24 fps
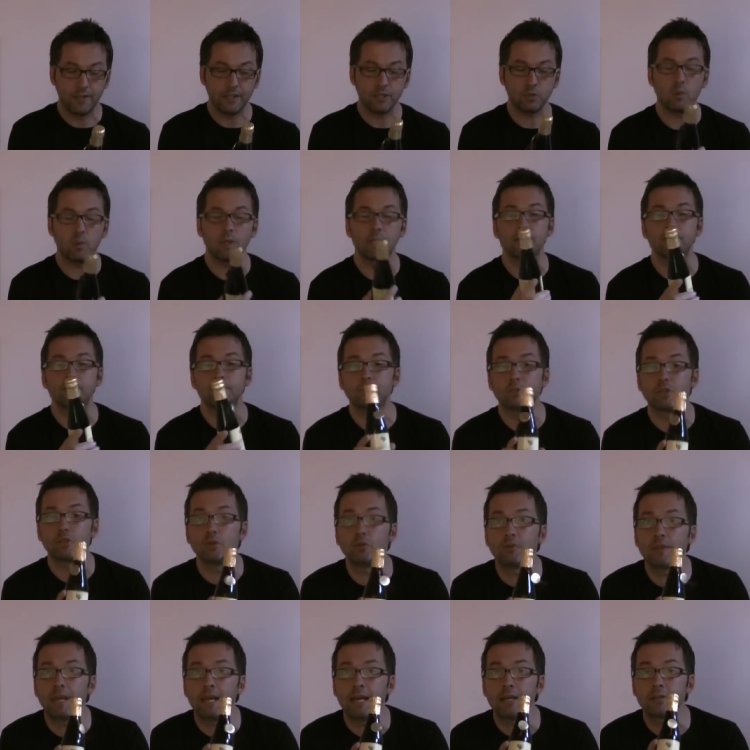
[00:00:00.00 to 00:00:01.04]
This one is from
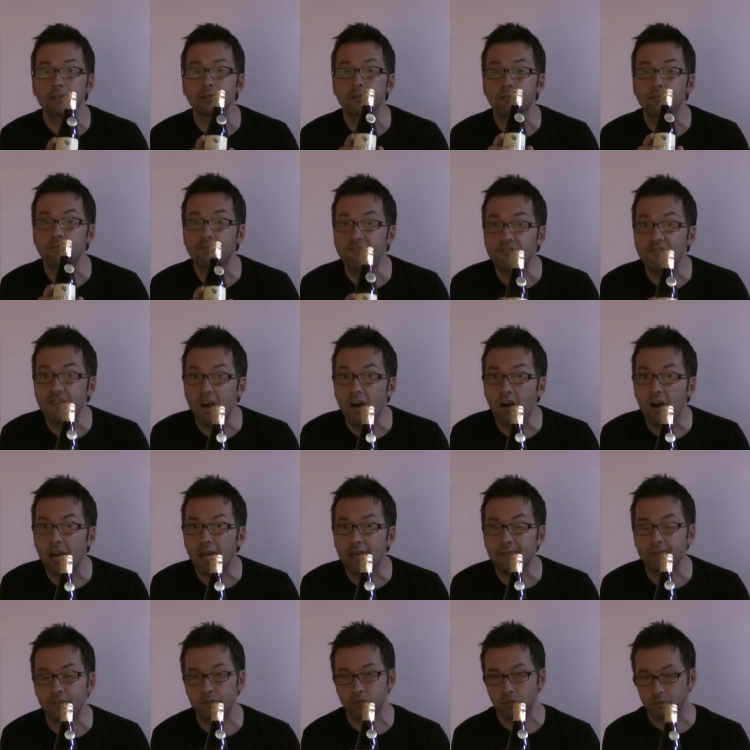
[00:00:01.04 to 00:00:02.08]

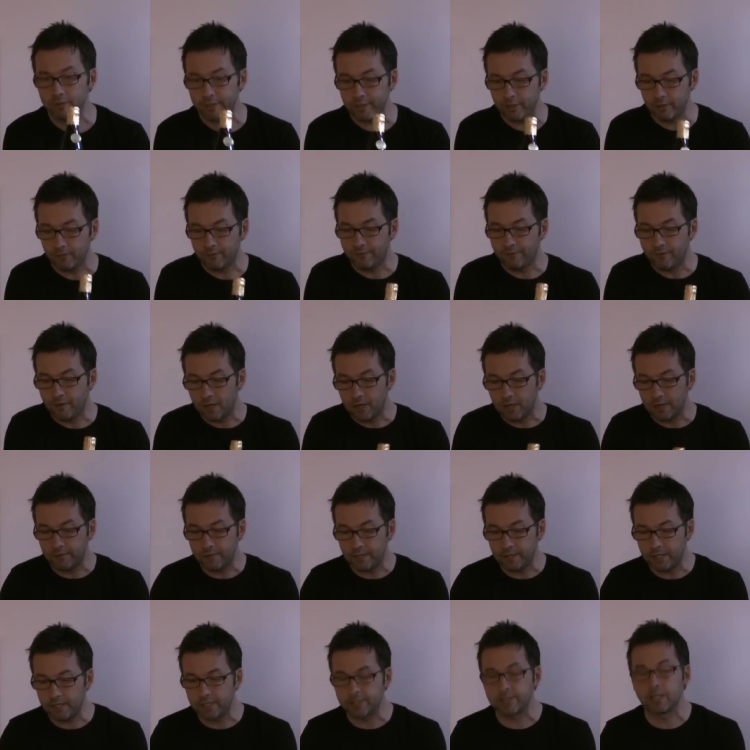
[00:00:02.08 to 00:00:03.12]
2005. It's already got five
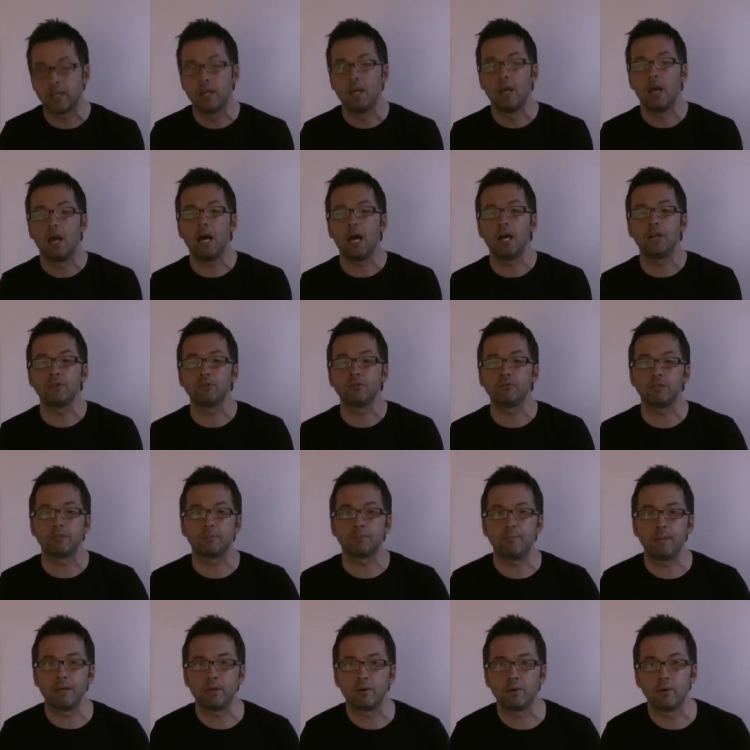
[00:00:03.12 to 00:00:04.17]
years under its
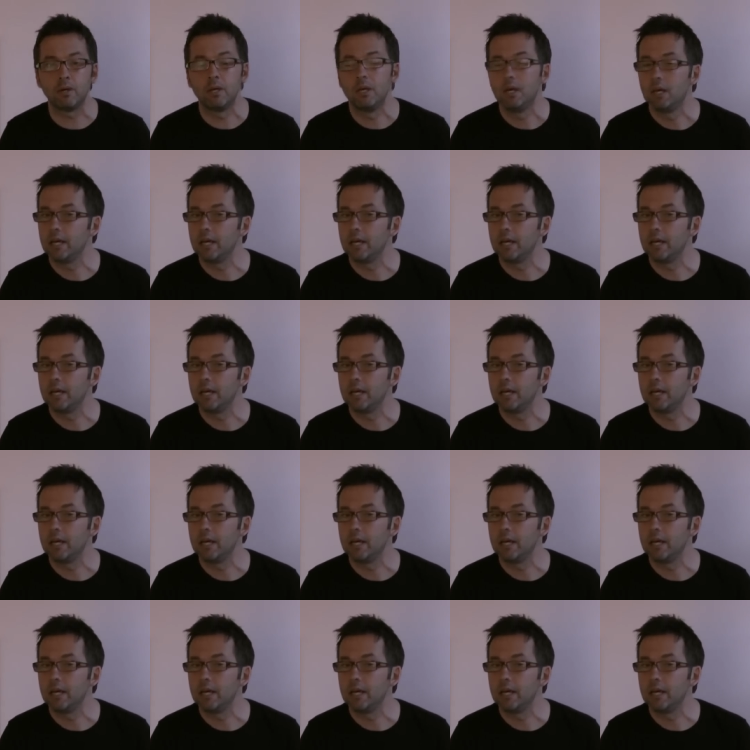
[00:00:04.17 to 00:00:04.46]
belt,